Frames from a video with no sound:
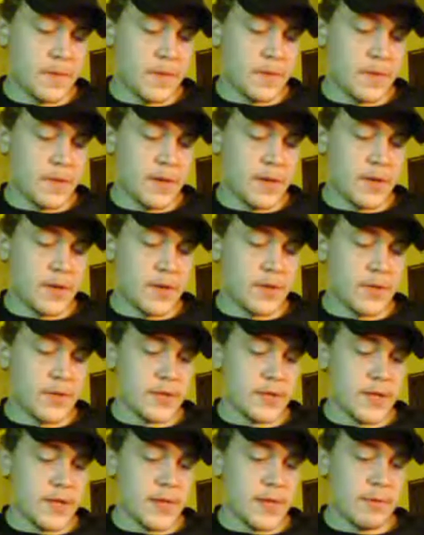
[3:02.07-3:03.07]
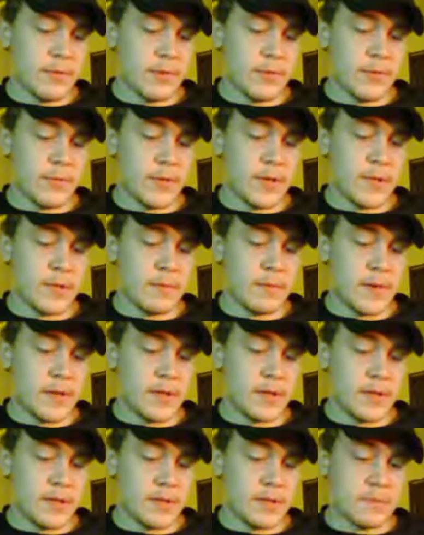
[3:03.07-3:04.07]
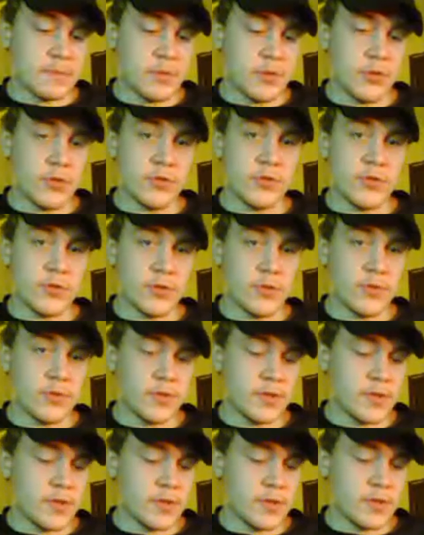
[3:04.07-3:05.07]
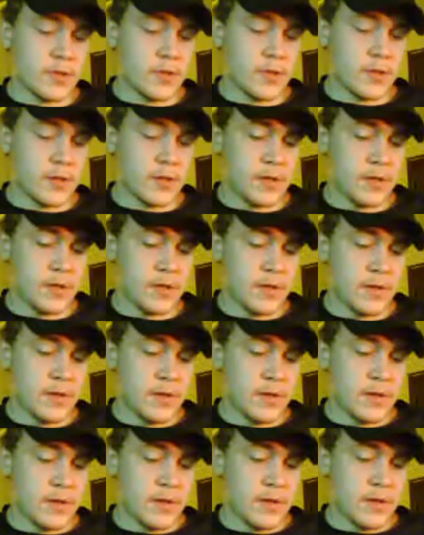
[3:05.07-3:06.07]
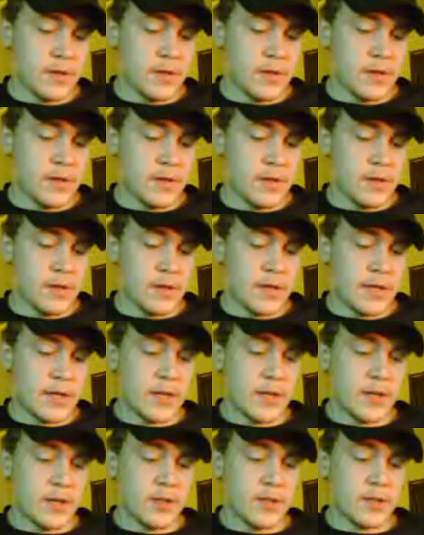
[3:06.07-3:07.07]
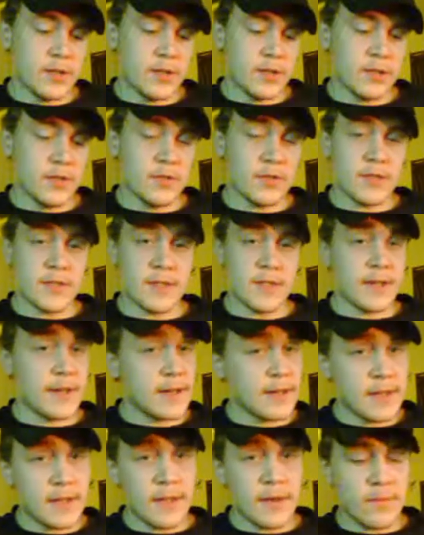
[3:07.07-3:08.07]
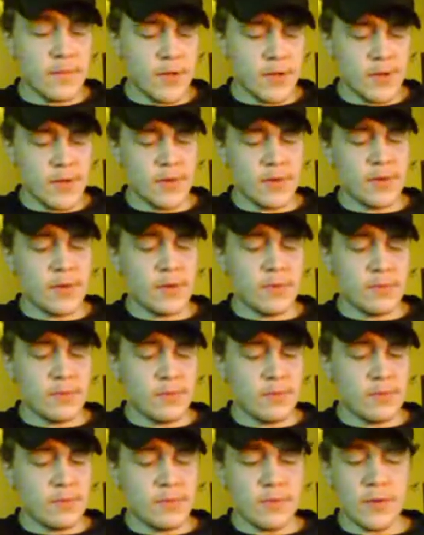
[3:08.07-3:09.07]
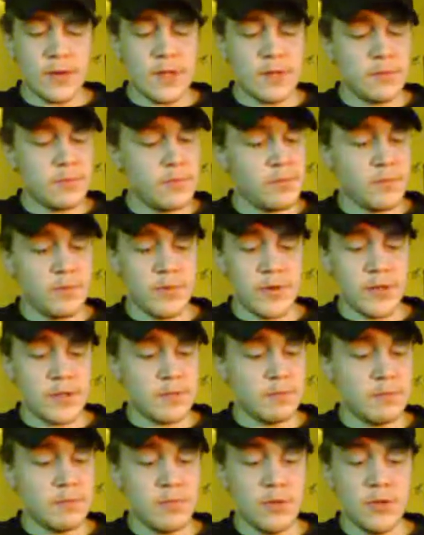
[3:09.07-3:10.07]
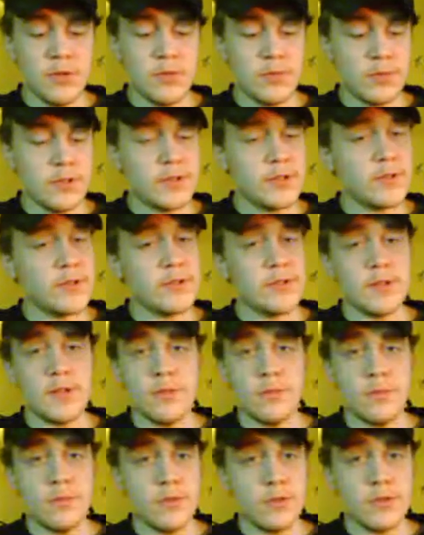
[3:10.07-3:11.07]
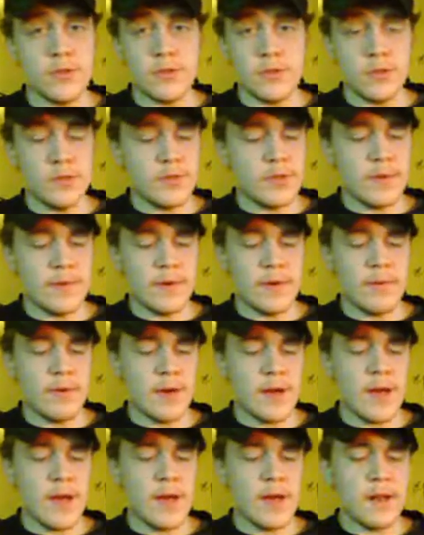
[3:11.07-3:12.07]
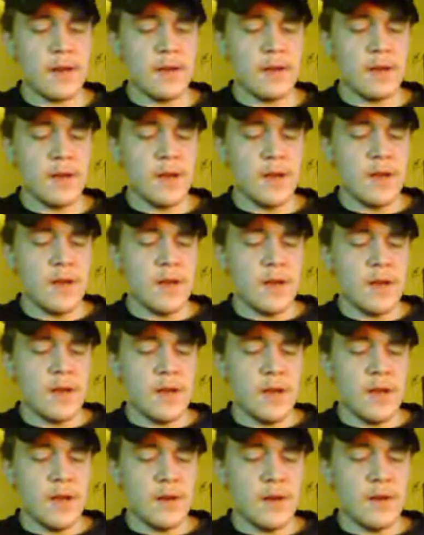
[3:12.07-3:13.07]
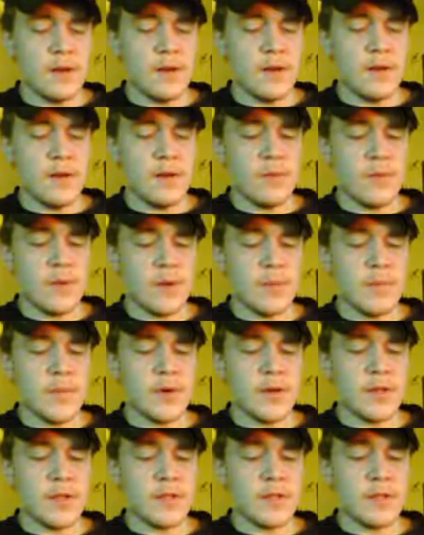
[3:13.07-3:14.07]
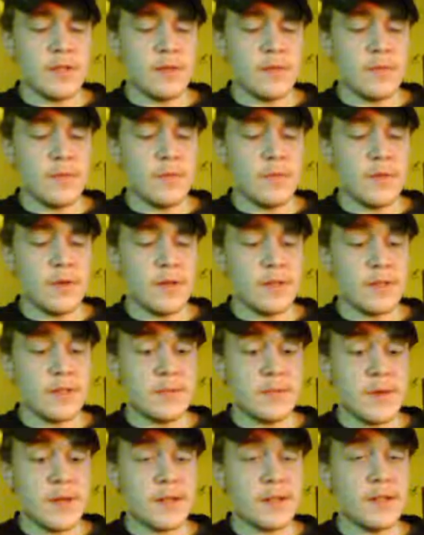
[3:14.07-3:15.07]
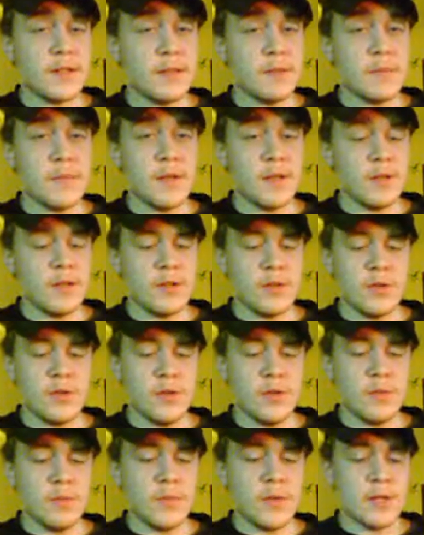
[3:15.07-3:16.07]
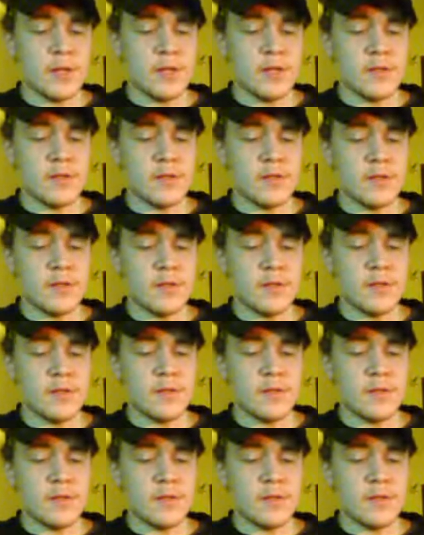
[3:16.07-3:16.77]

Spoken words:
you kind of understand how I feel about these blue snoozes. I kind of looked a little sick in that video. Rothbrix Blue was seriously the worst snus I've ever had, and when I bought this stuff, I wasn't expecting it to be any good because,